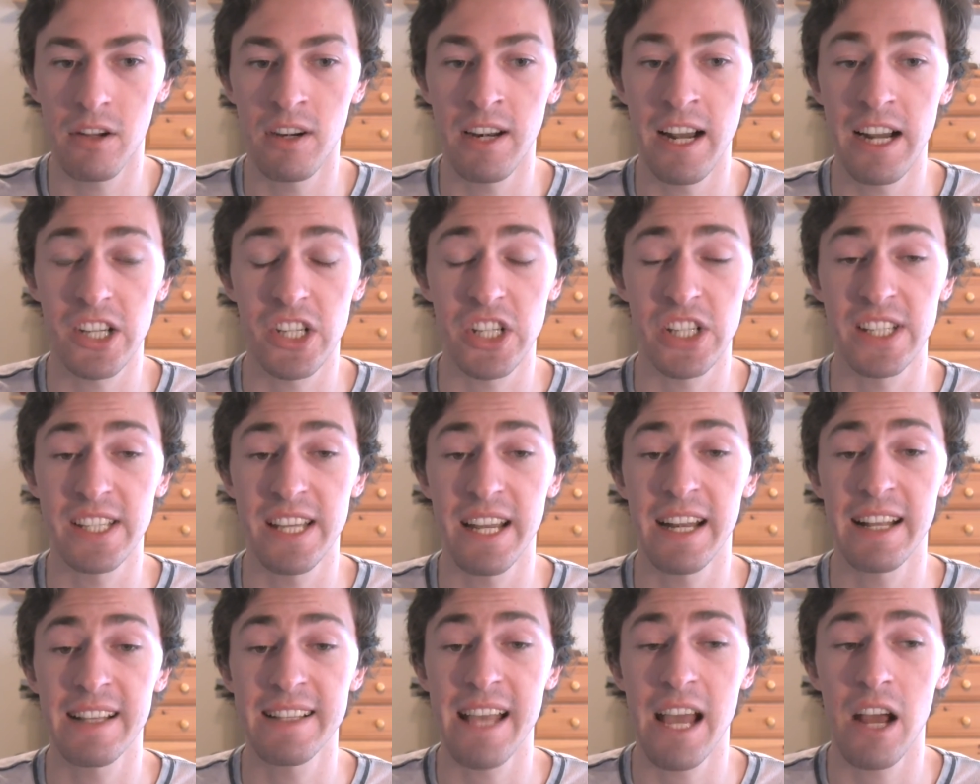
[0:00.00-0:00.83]
and actually
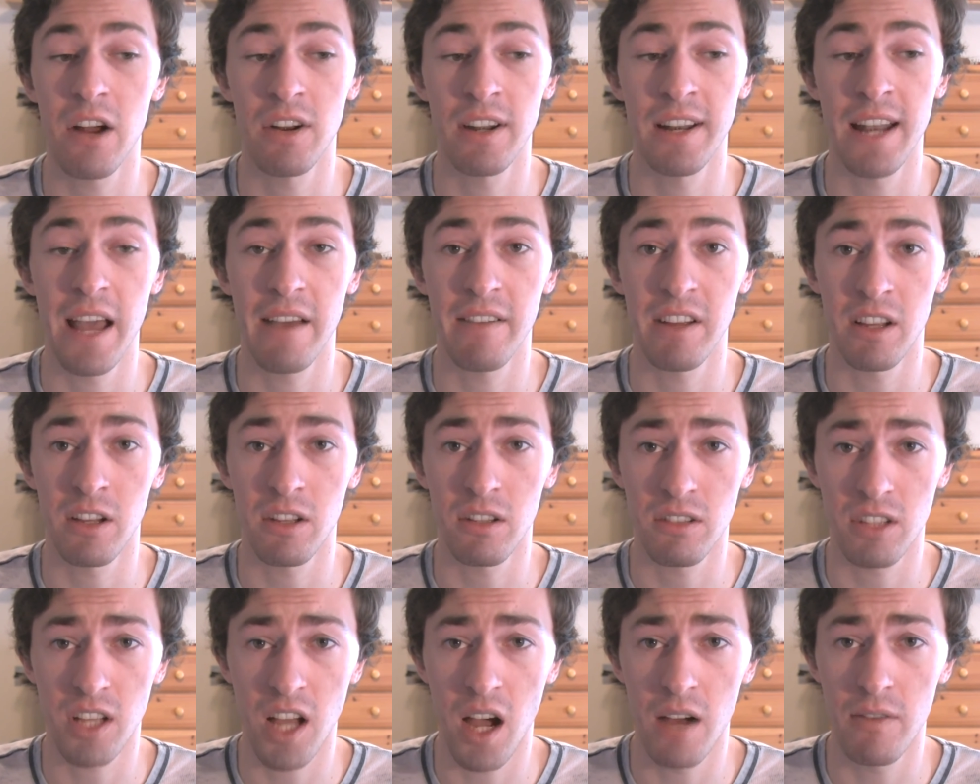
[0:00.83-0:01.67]
sitting down and having a
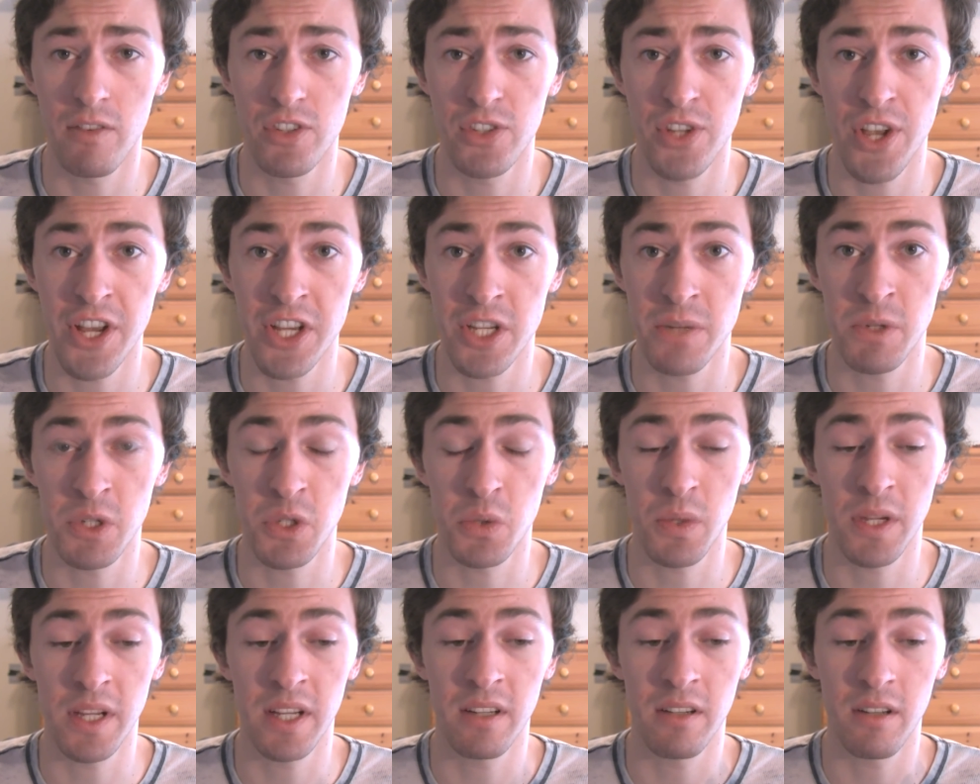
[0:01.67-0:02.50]
conversation
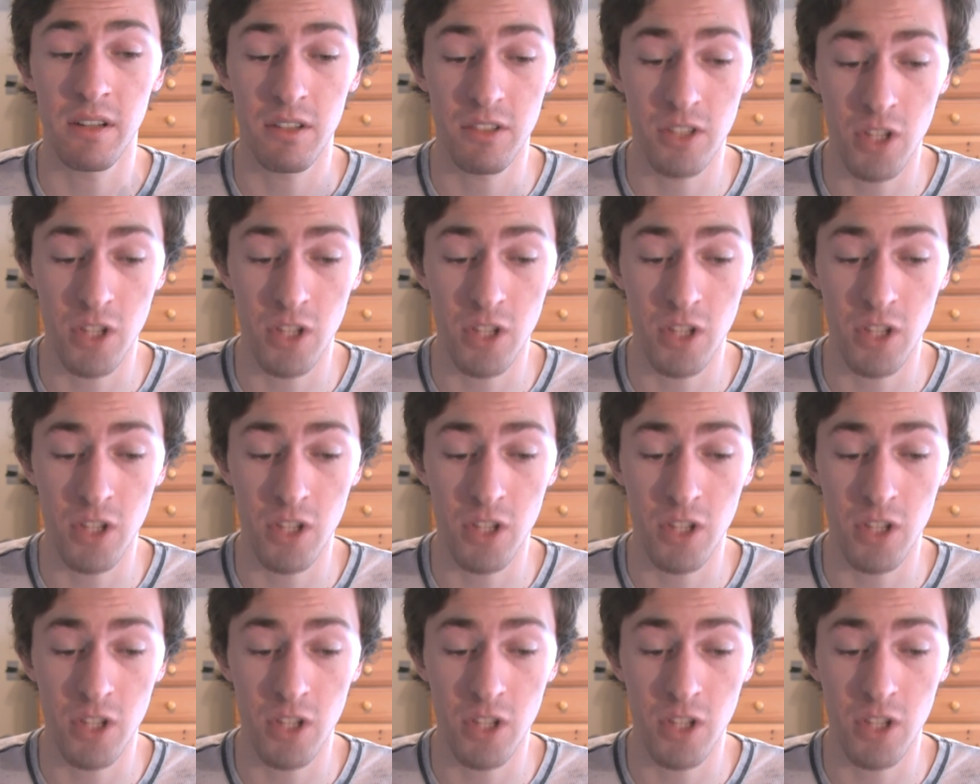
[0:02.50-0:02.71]
between